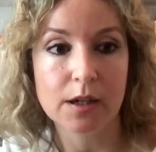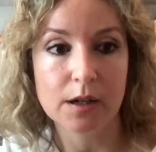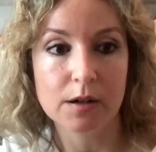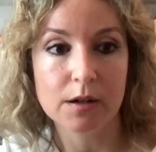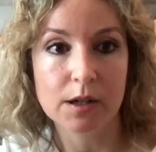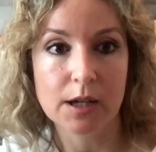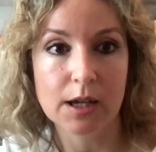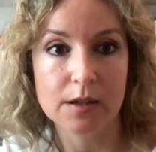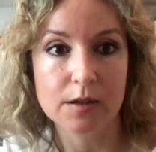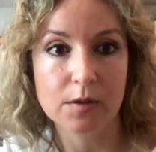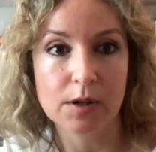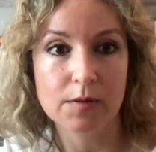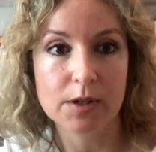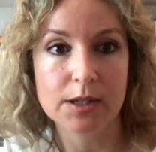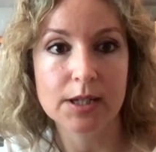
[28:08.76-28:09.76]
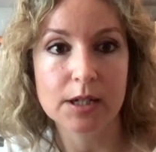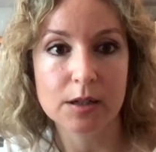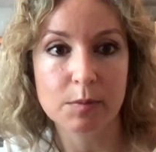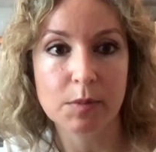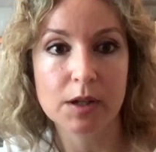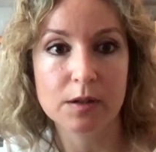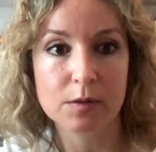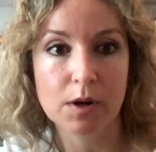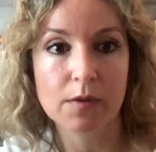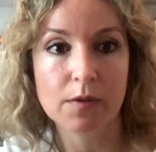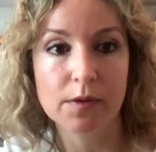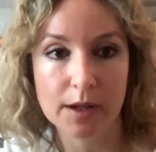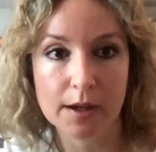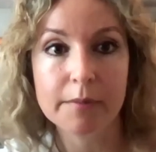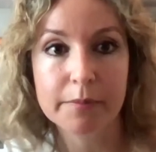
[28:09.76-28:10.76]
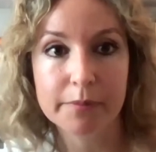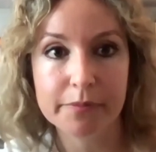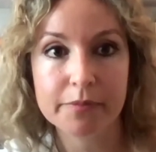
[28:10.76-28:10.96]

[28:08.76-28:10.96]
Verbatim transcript: a year, yeah. So every six months, roughly.